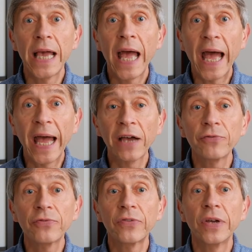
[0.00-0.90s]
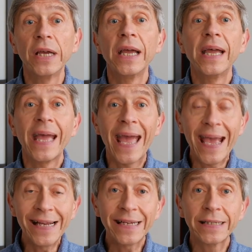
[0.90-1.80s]
have
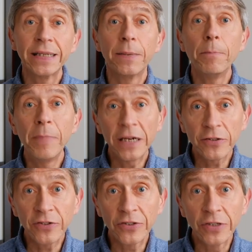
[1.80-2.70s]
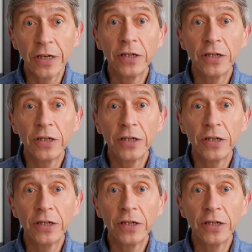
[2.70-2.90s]
8 minutes